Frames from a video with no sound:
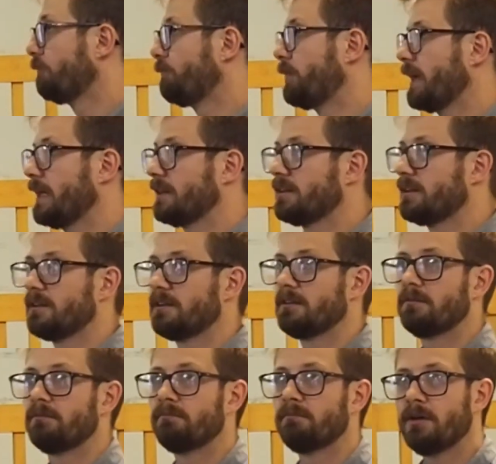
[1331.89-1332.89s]
been
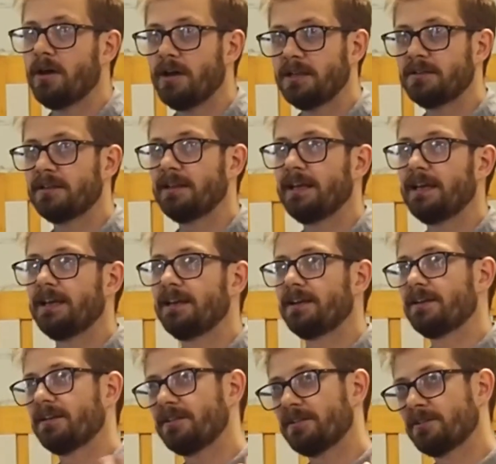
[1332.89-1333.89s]

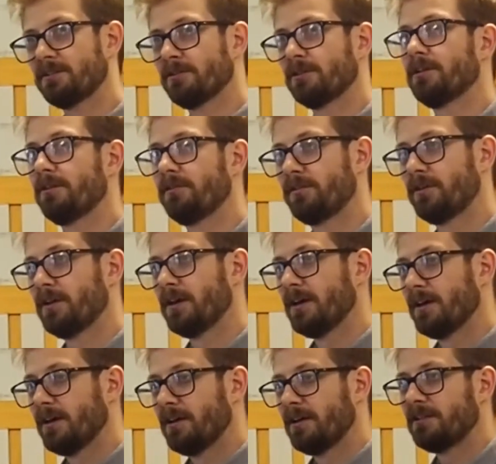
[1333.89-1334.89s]
mightily sort of
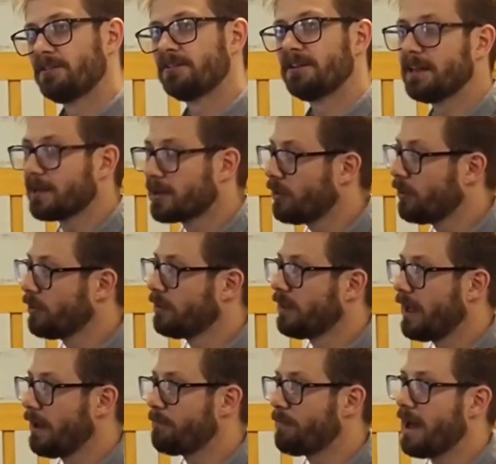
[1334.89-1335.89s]
cynical
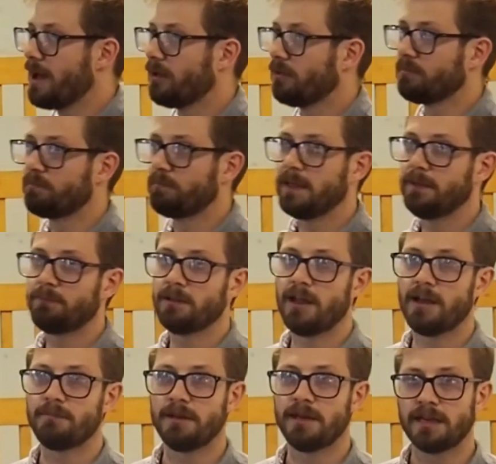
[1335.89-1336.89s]
about people
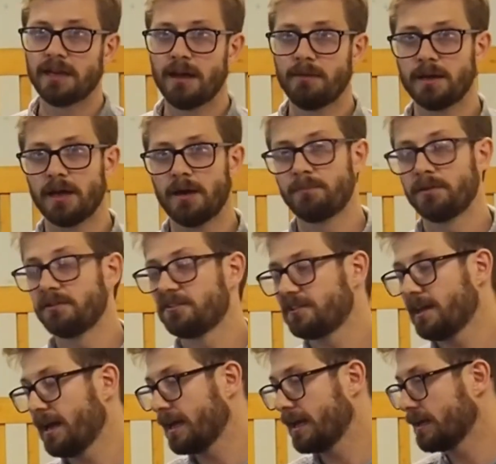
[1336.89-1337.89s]
like me coming up and
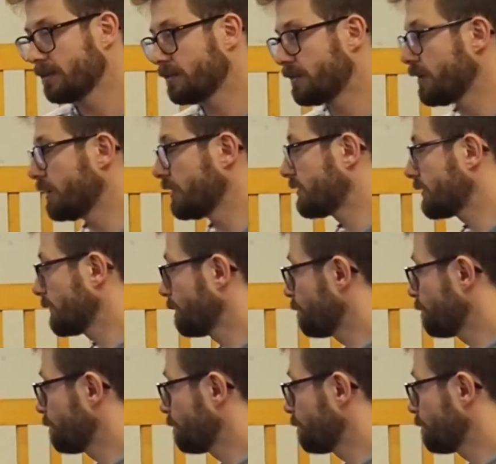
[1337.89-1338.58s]
saying that,